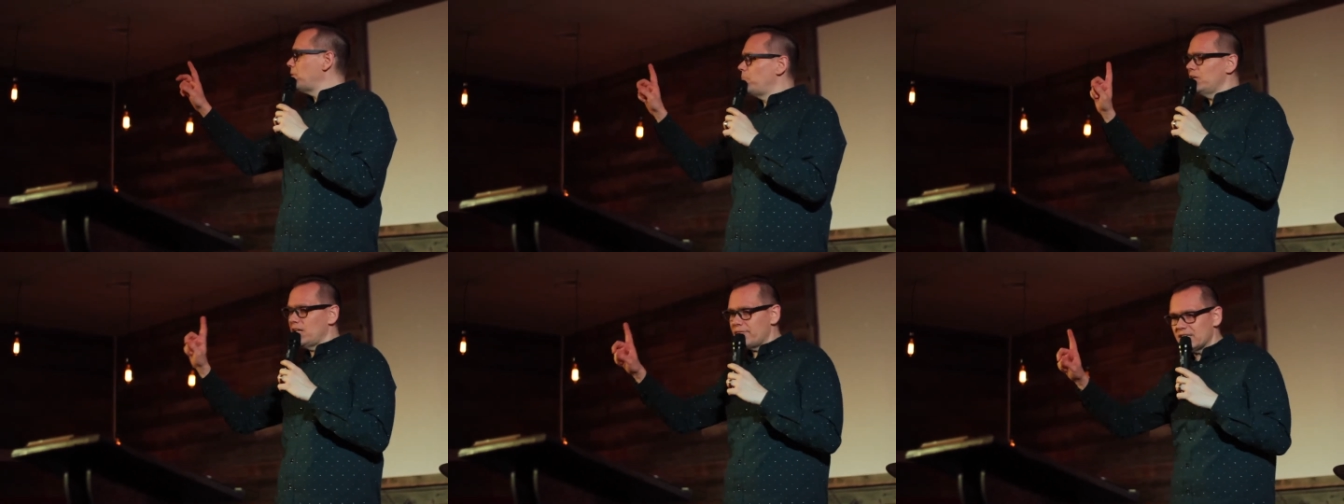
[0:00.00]

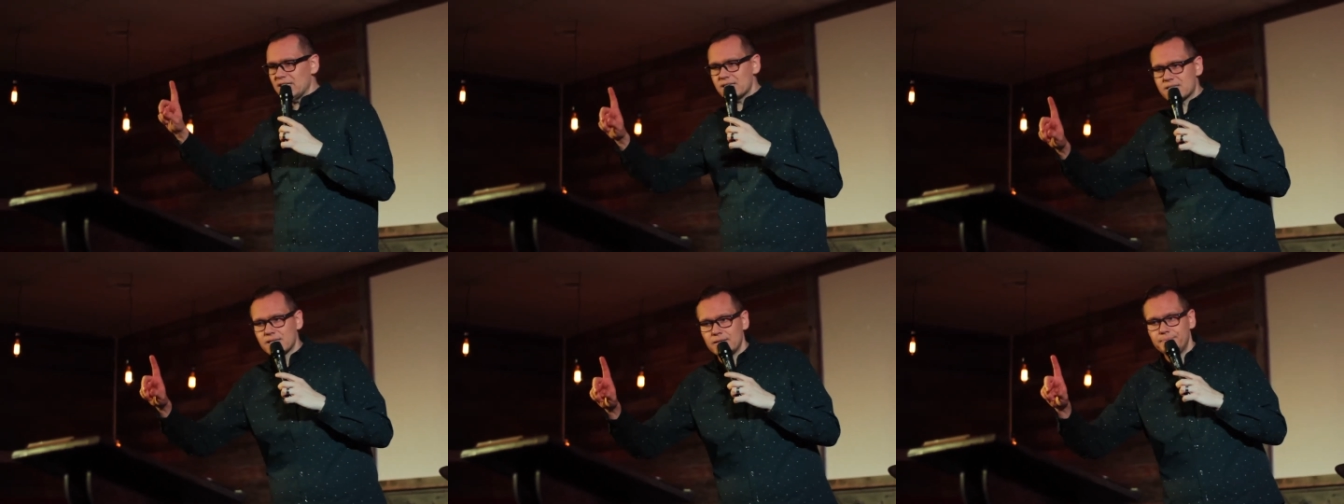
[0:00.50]
But beloved,
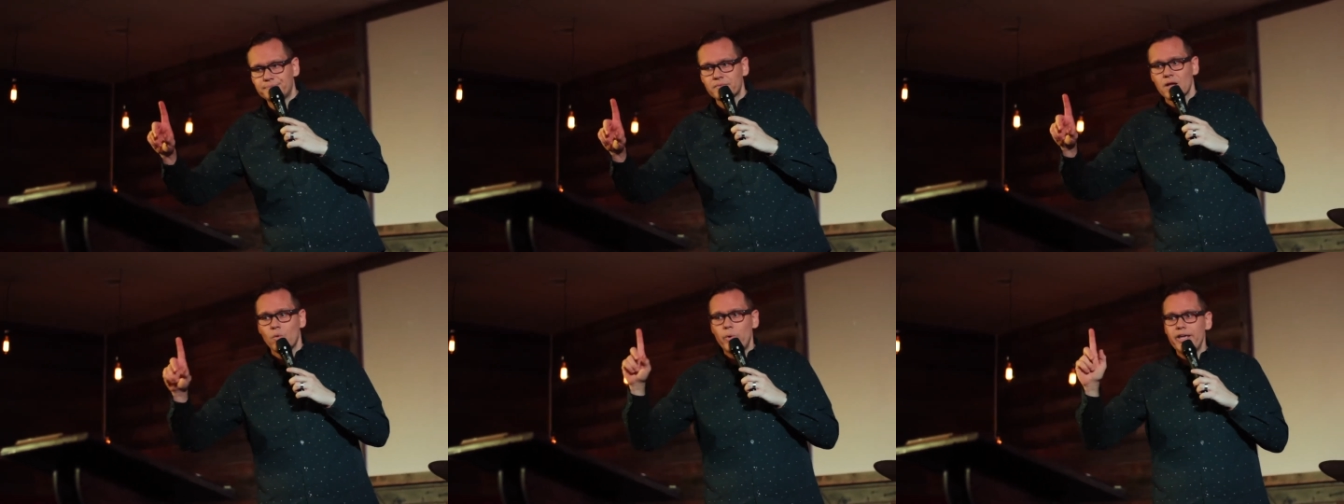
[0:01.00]

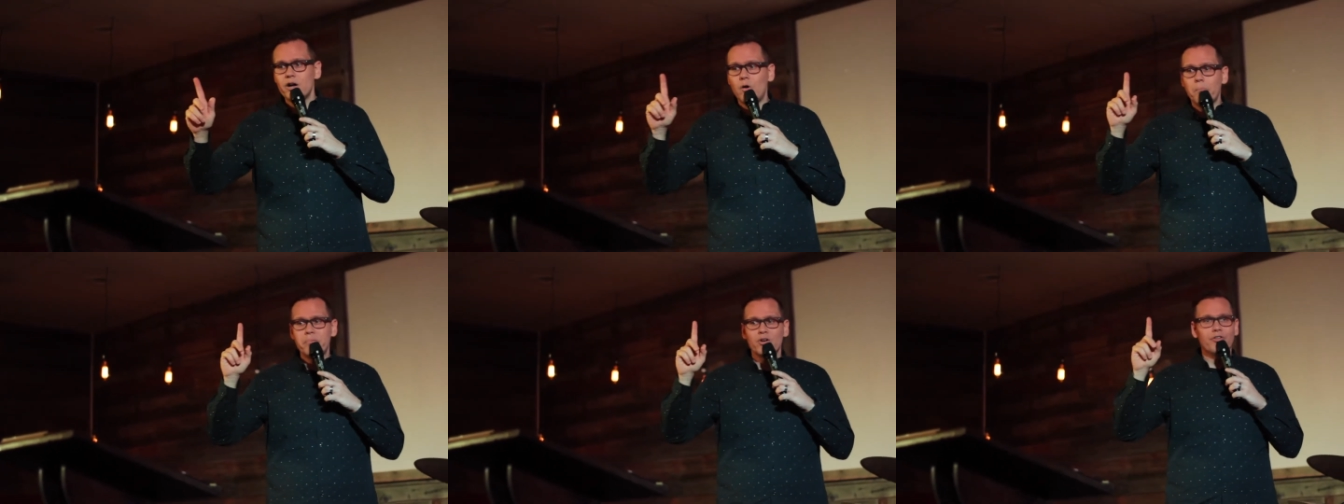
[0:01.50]
listen, we
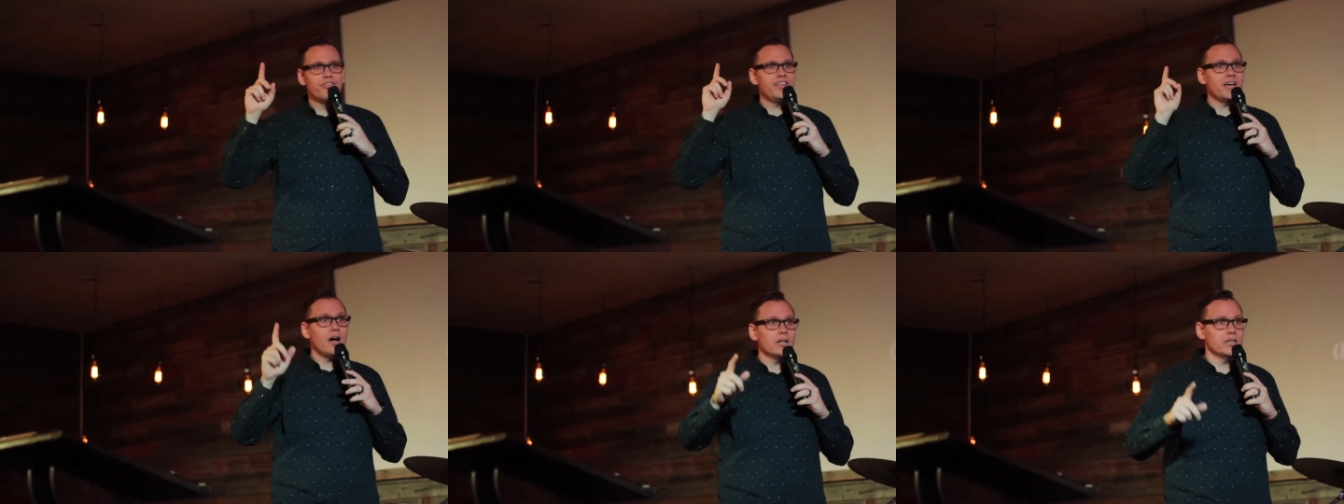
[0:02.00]
don't build
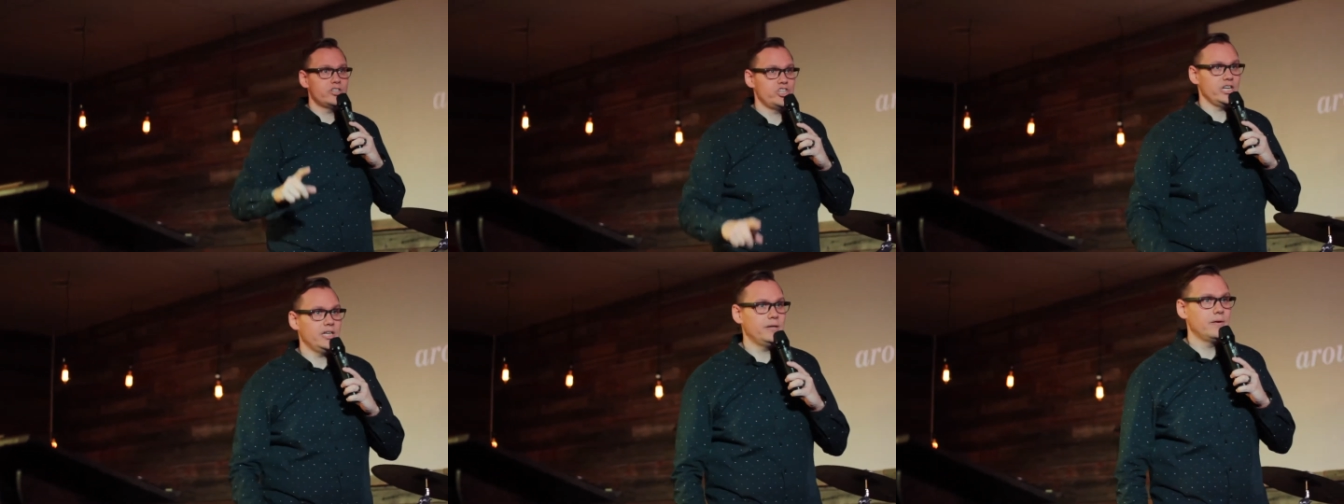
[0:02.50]

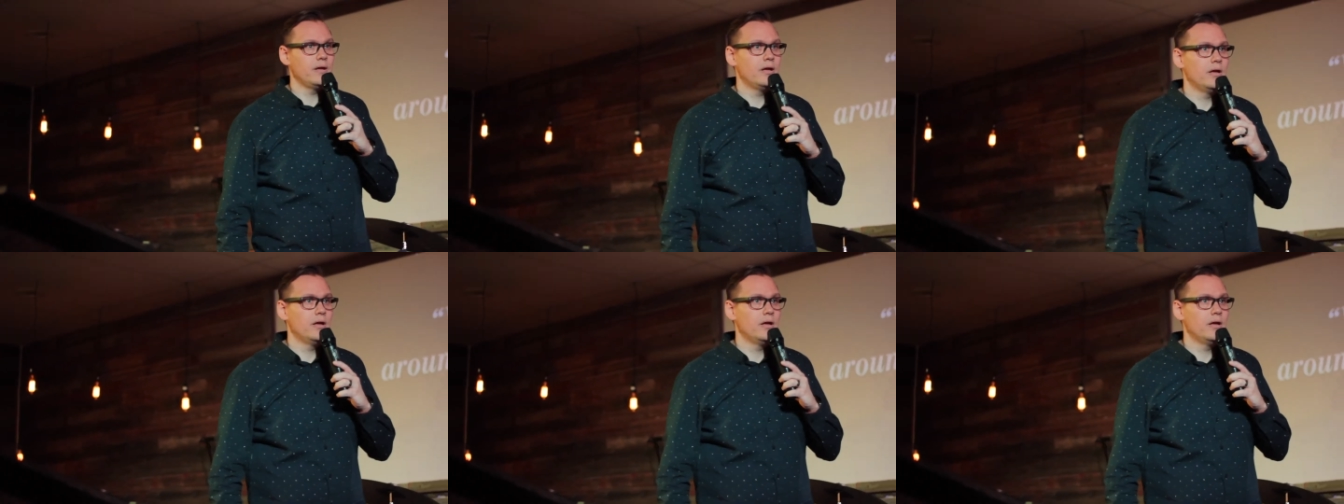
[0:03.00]
theology